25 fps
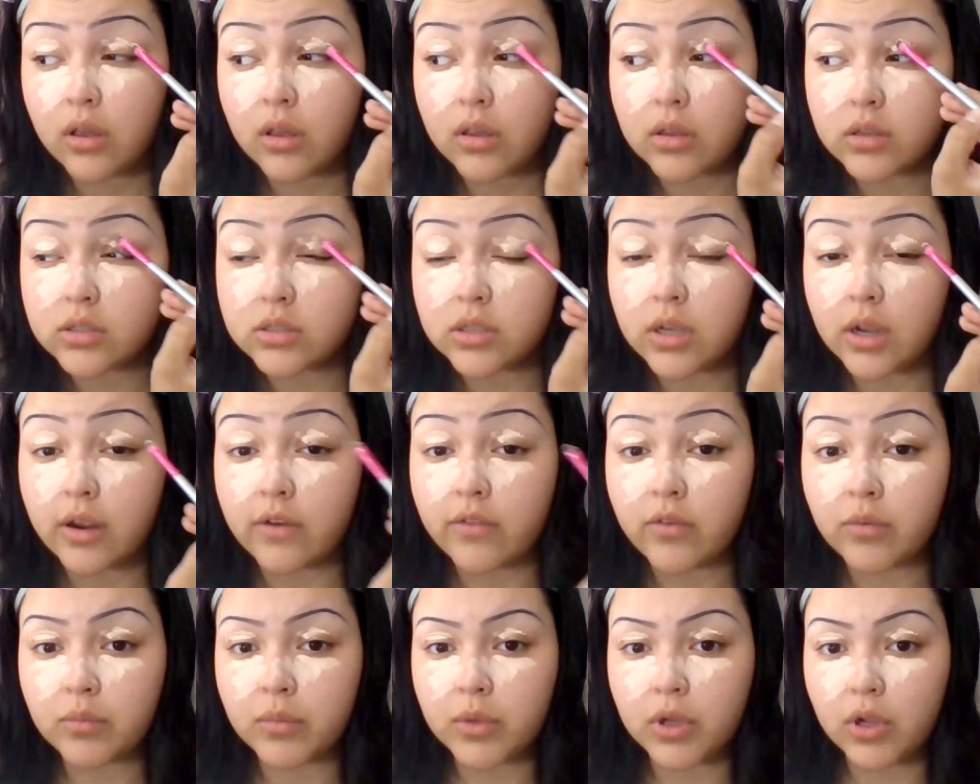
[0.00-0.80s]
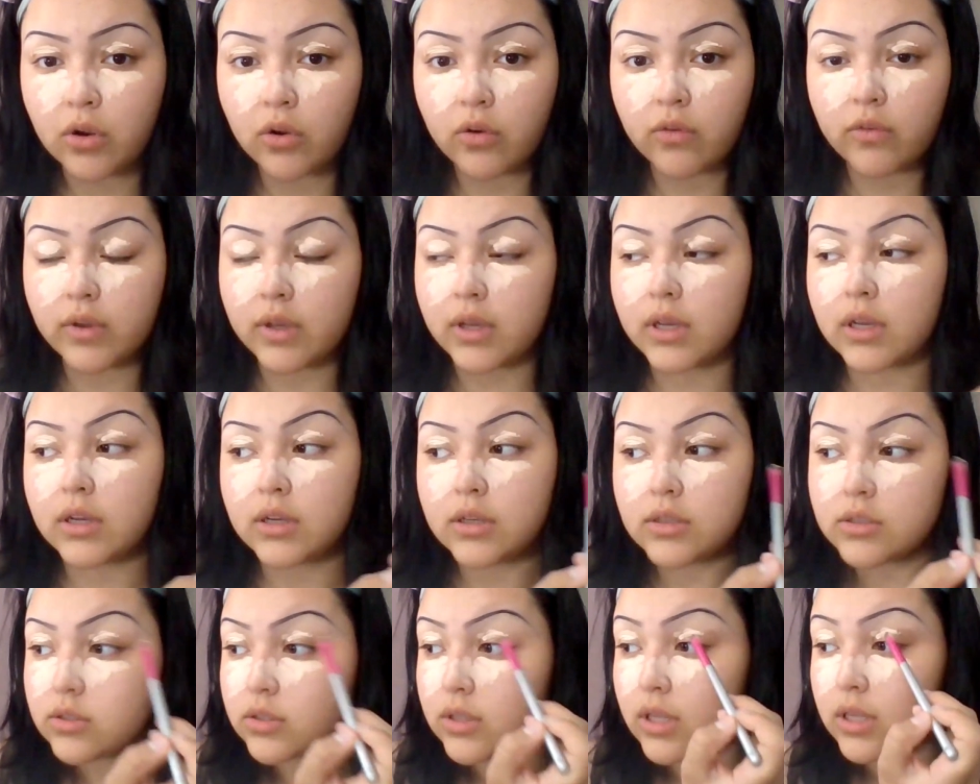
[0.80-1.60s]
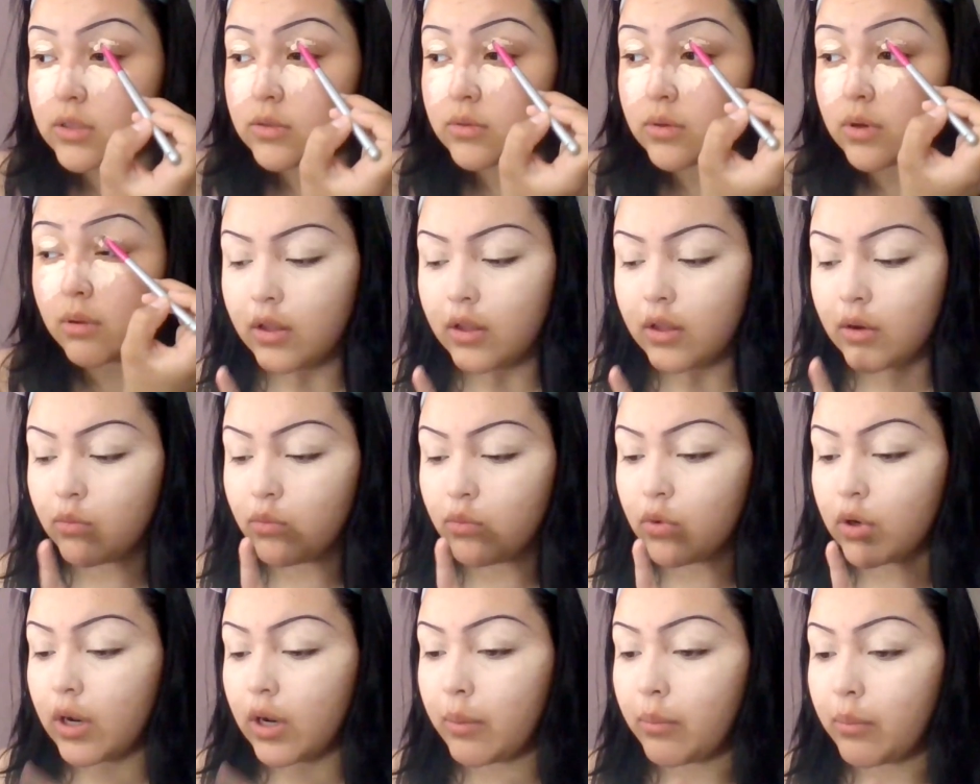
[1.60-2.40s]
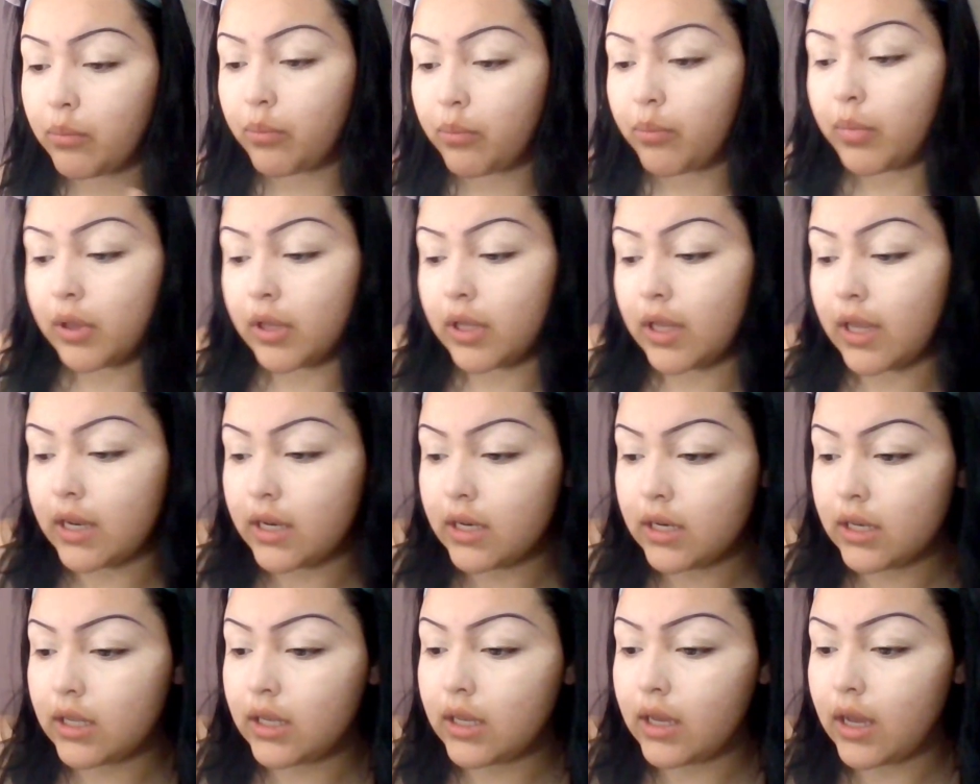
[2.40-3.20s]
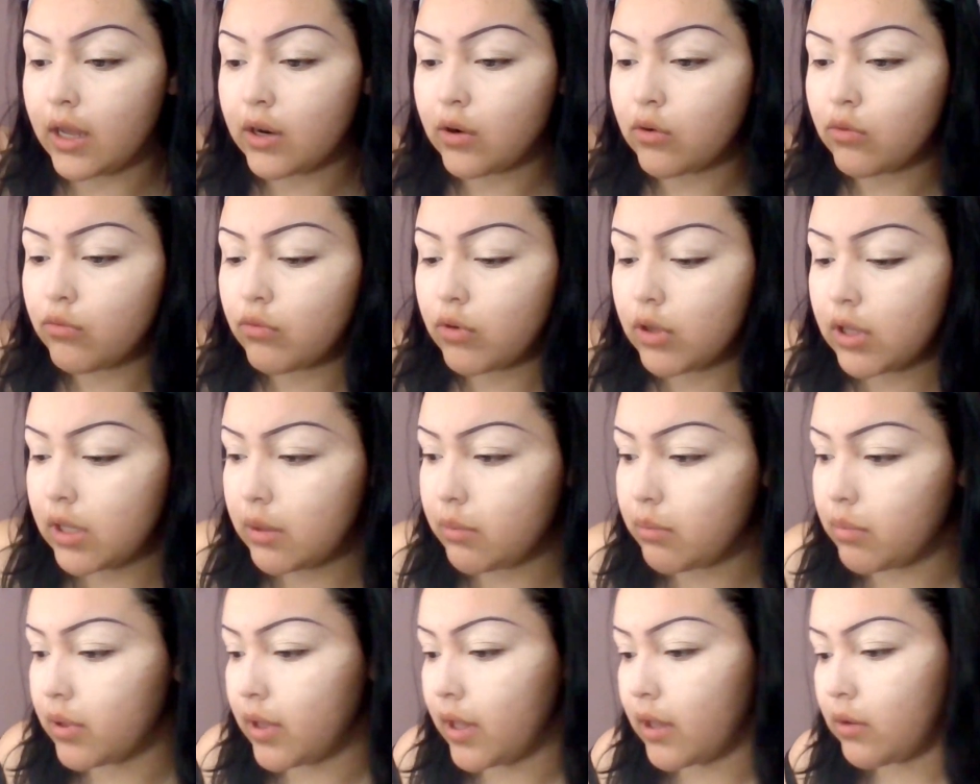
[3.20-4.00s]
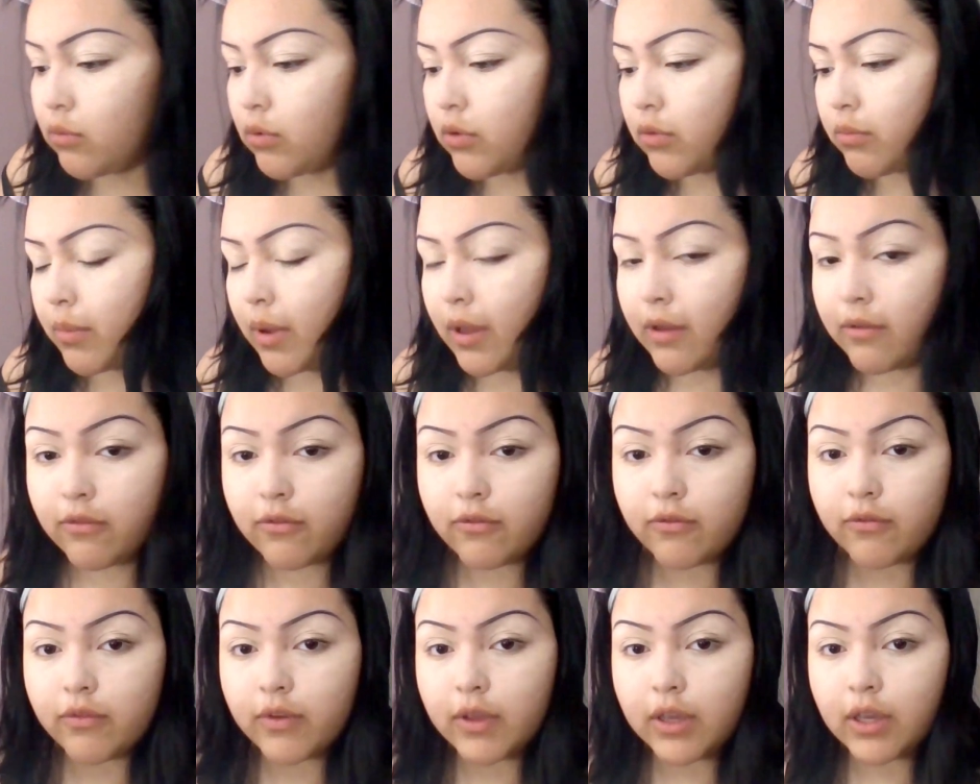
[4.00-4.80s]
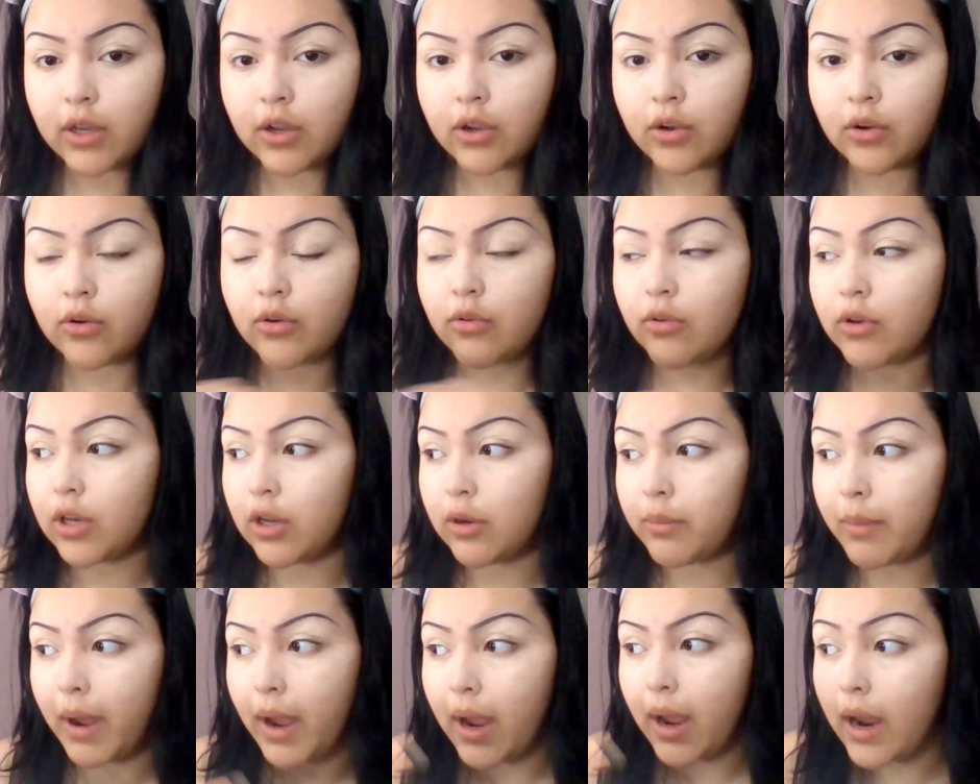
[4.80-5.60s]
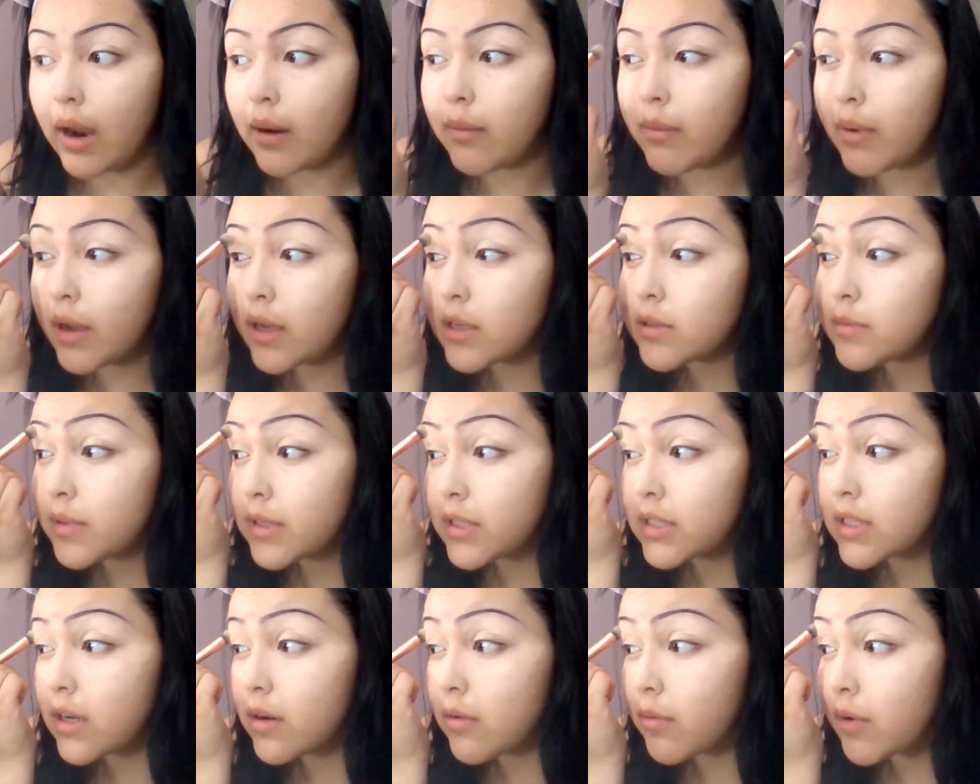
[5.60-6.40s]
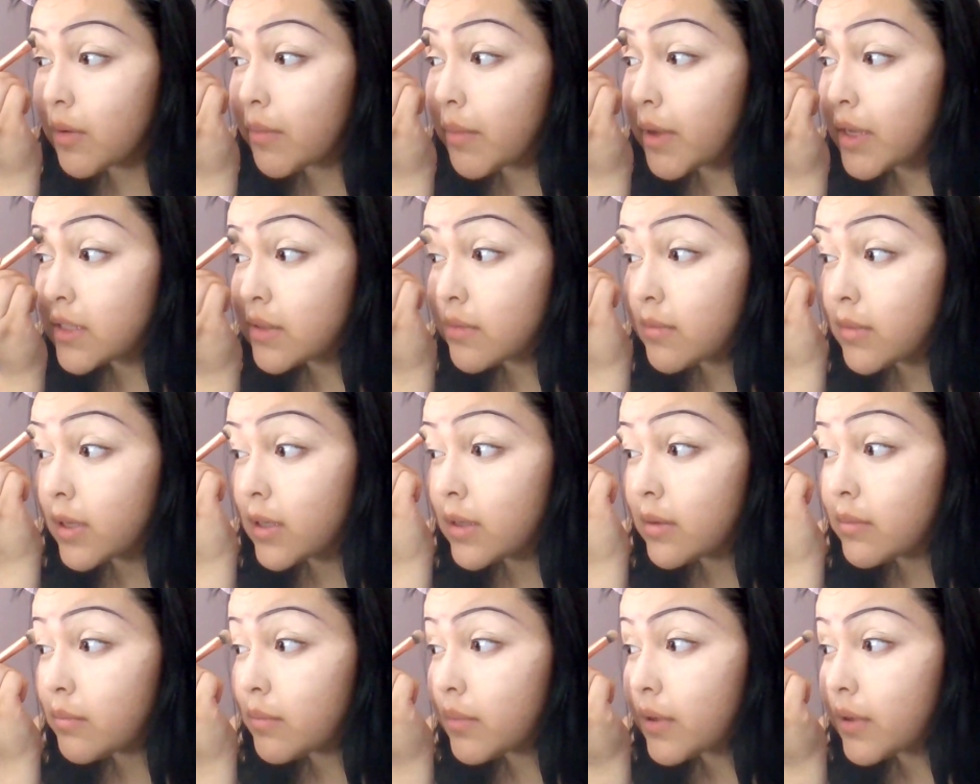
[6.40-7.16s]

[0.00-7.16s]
So I have a mirror over here, so that's what I'm. And when I'm blending, I don't really blend with my finger near my eyebrows because I don't want to mess them up.